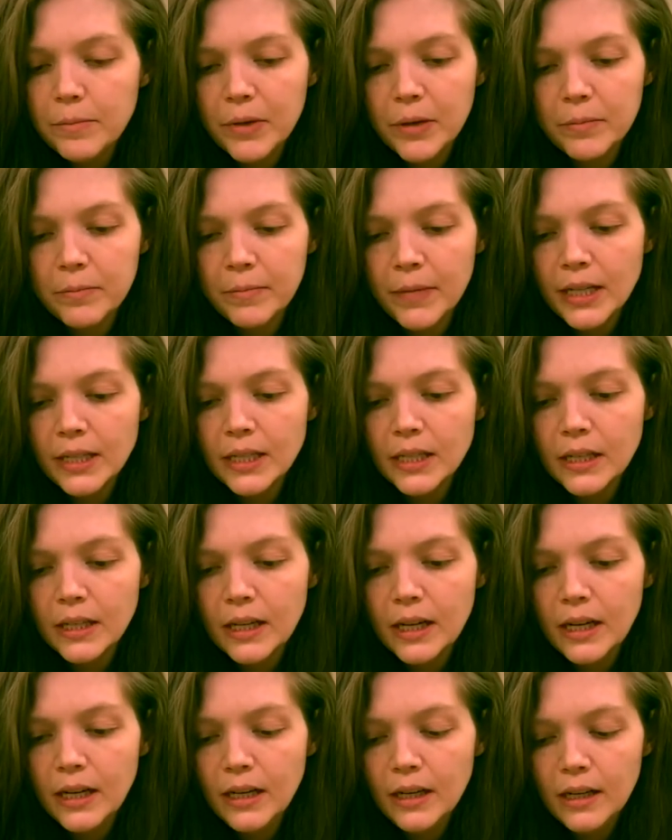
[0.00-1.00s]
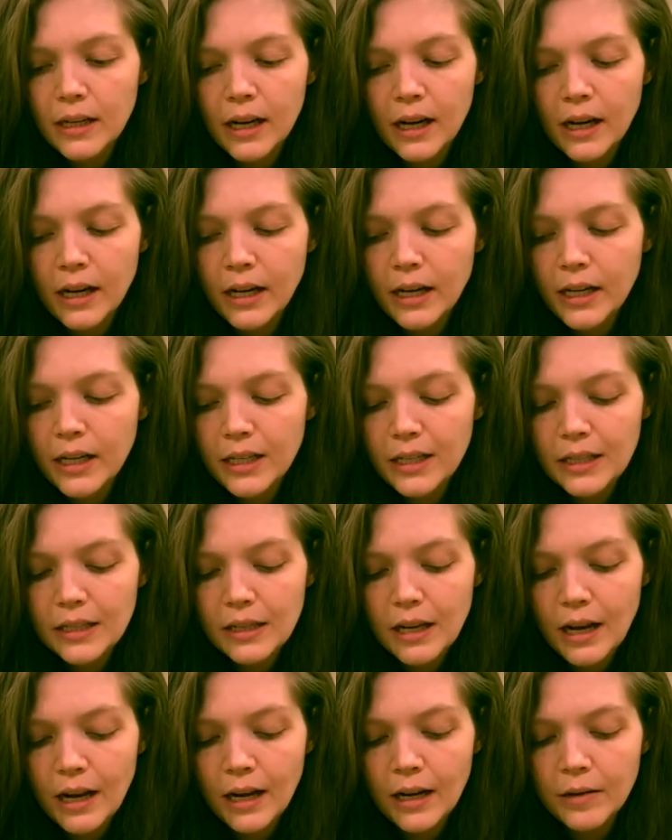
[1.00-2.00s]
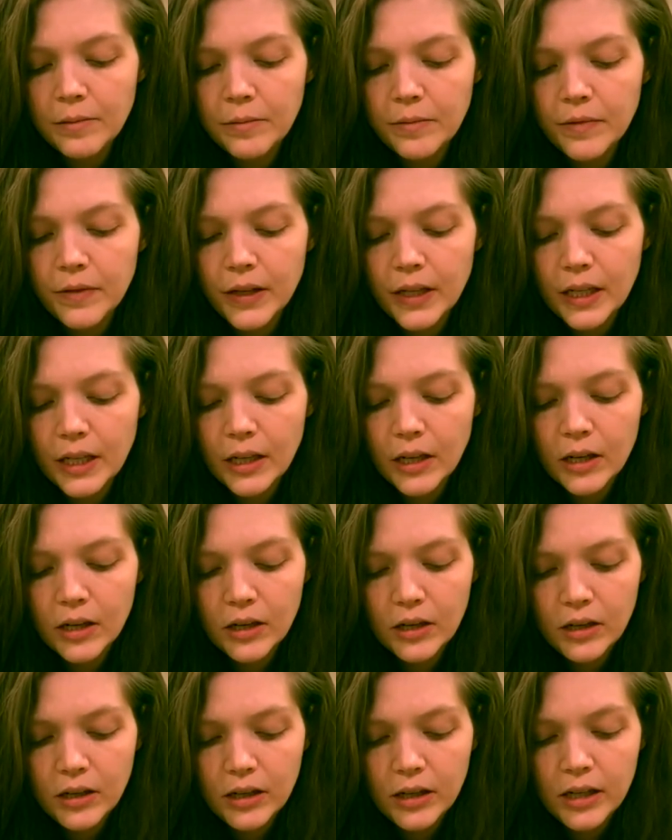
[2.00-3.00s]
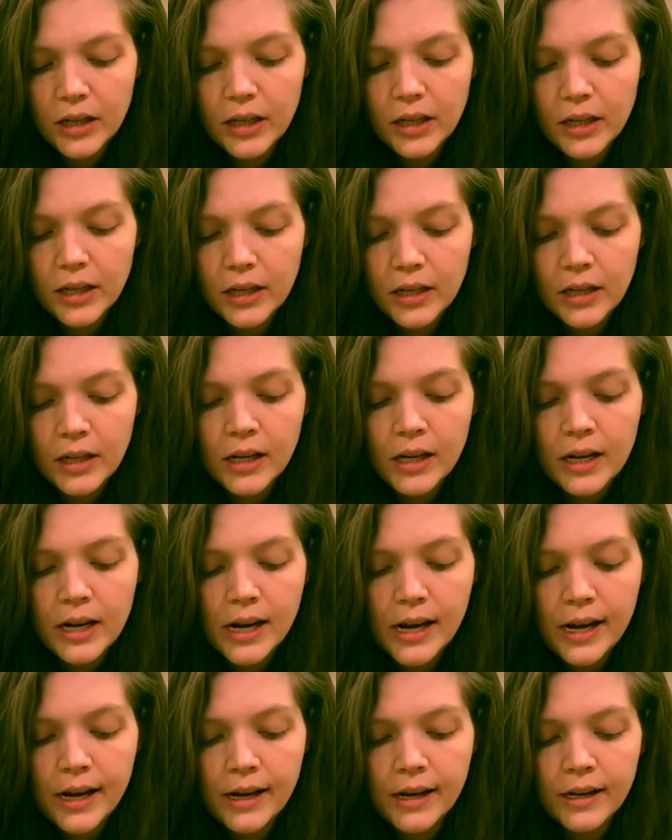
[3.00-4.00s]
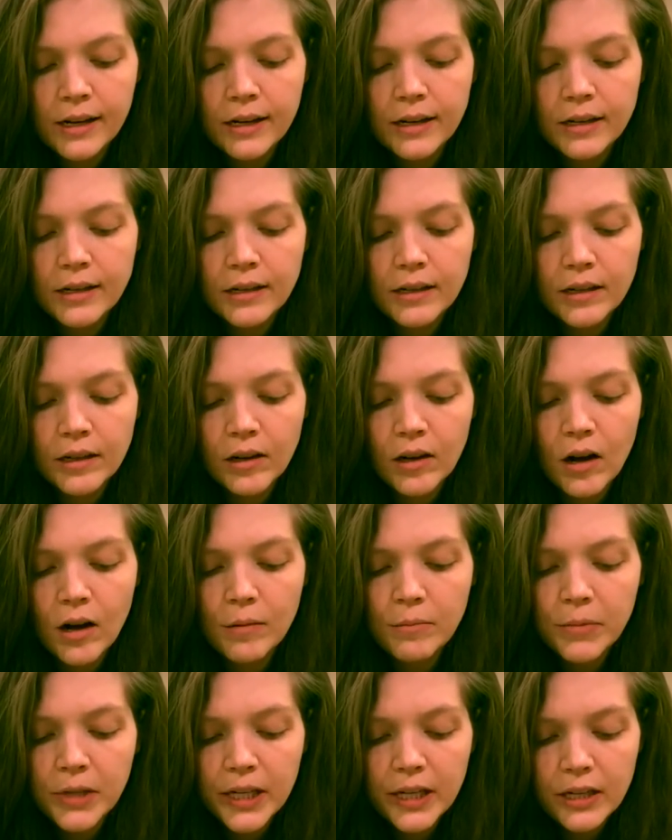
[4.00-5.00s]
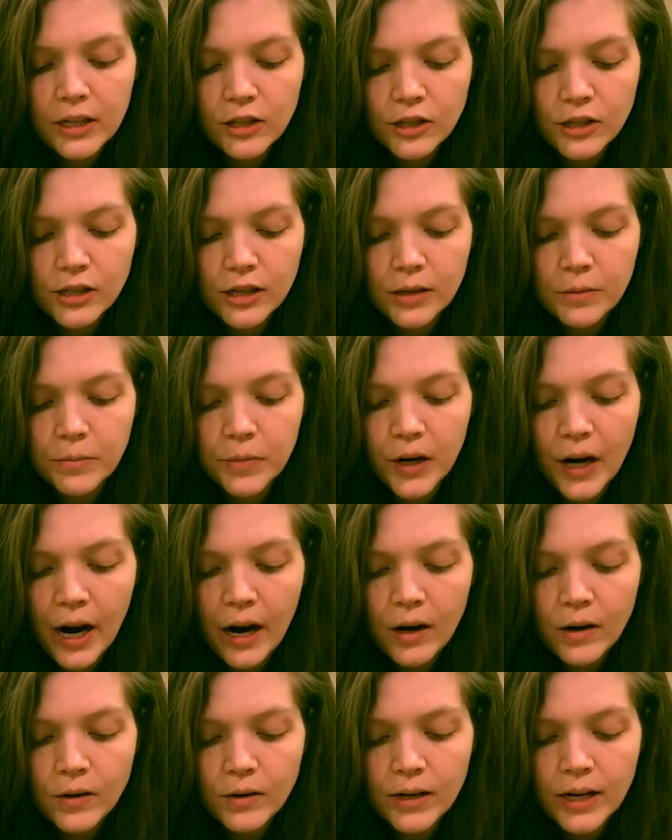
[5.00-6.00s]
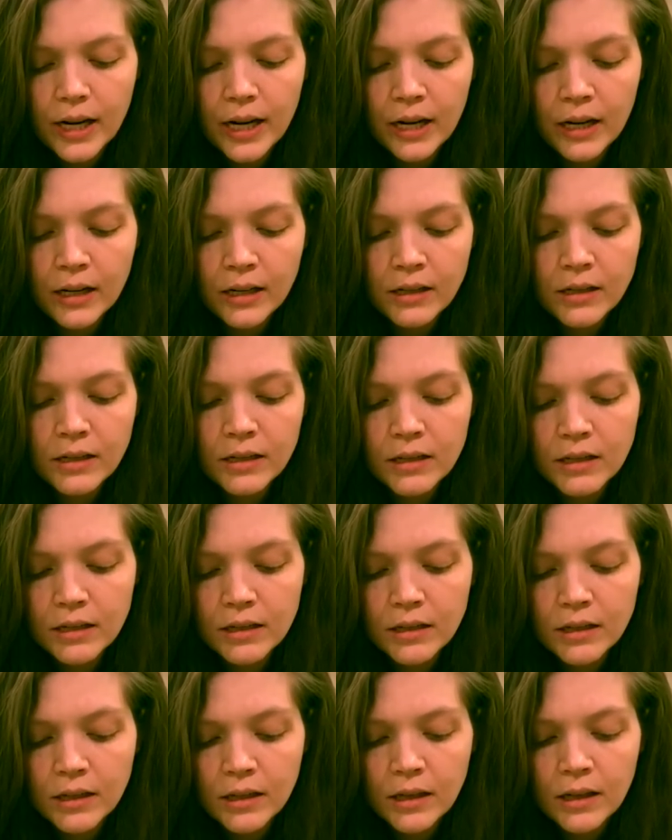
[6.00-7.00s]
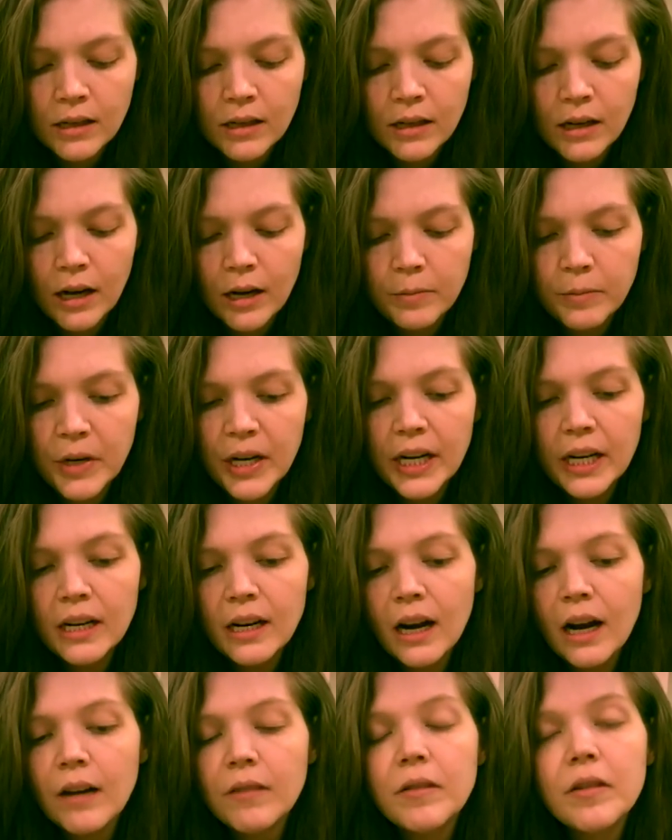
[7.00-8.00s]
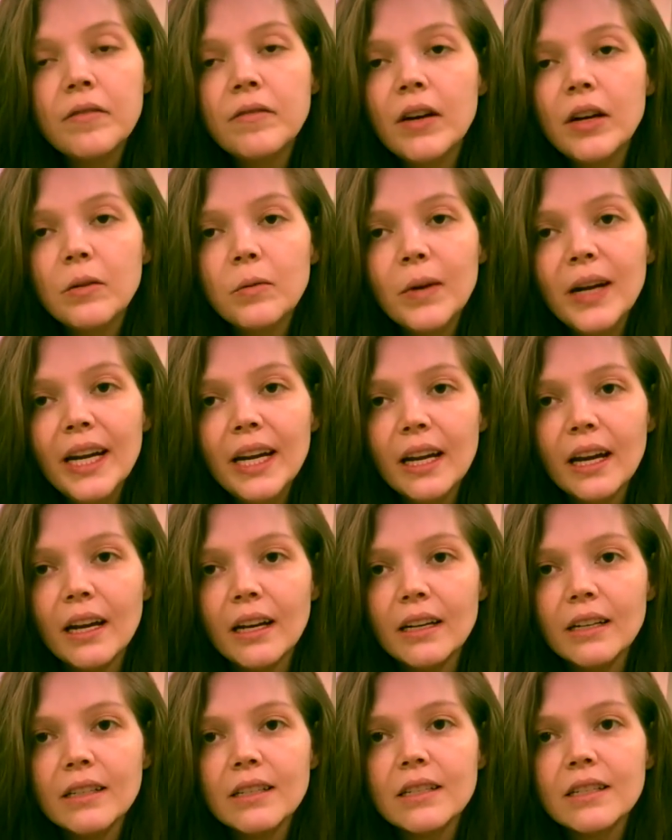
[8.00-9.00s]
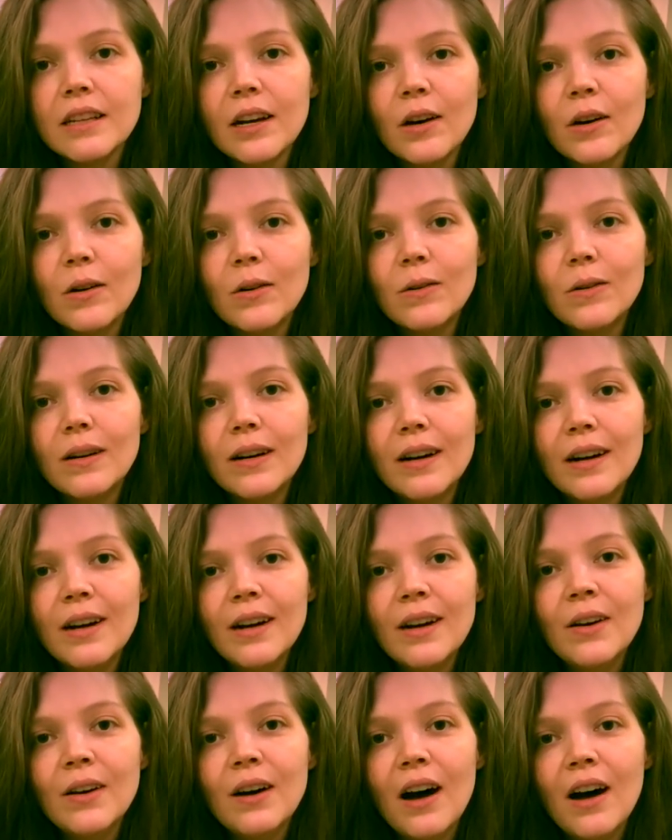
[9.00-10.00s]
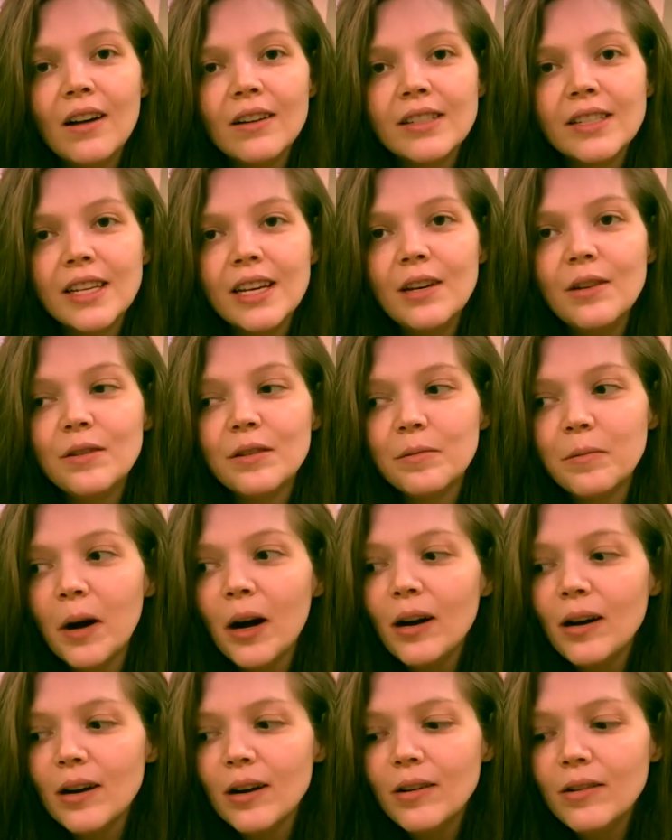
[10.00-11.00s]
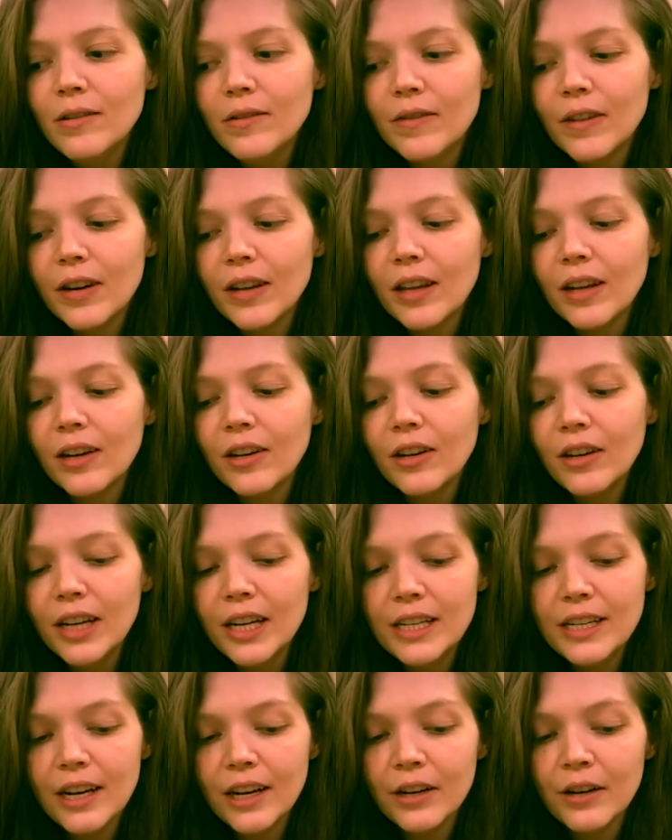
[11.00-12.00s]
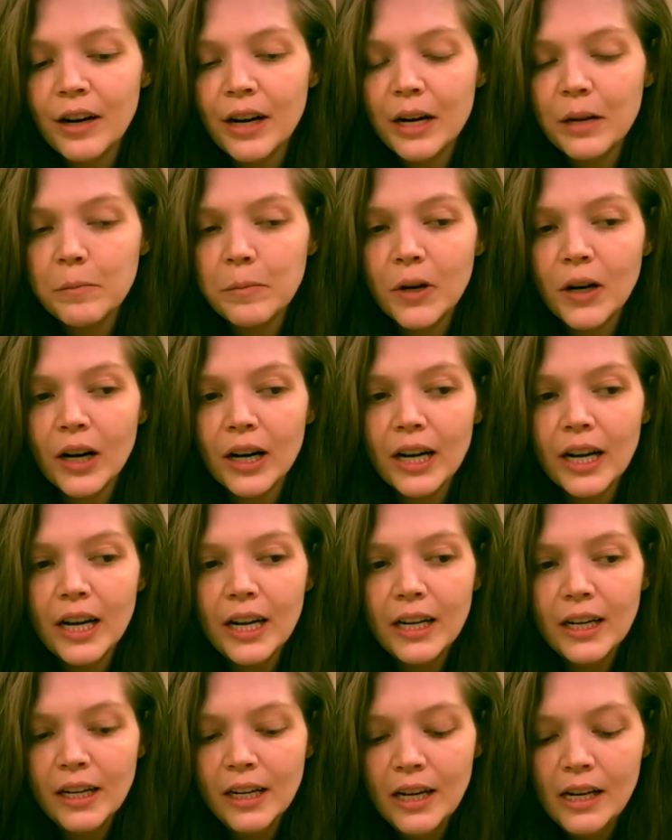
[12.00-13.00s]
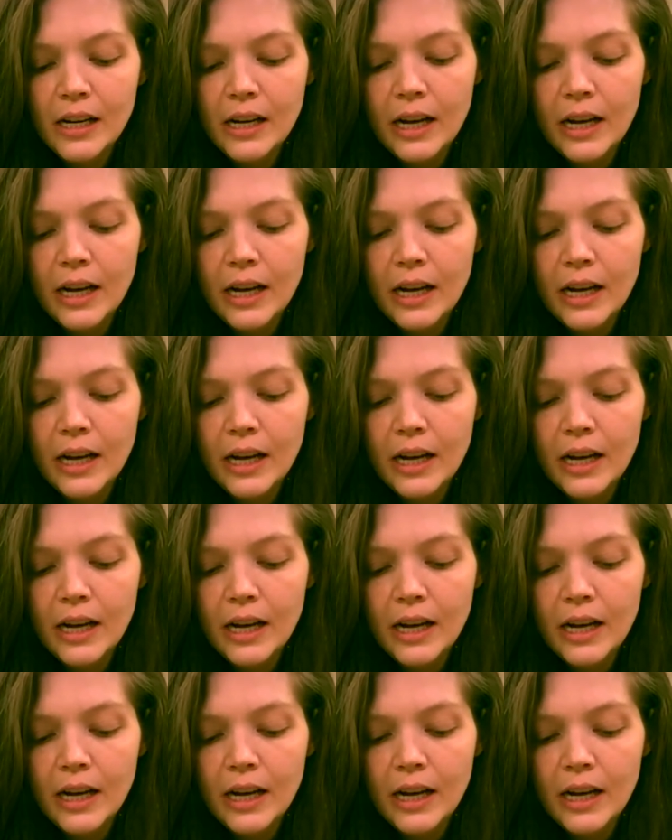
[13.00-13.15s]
but mentally, guys, I am feeling good and accomplished and proud, and I'm ready to have a fun weekend. So I'll see you tomorrow for the cookie decorating party.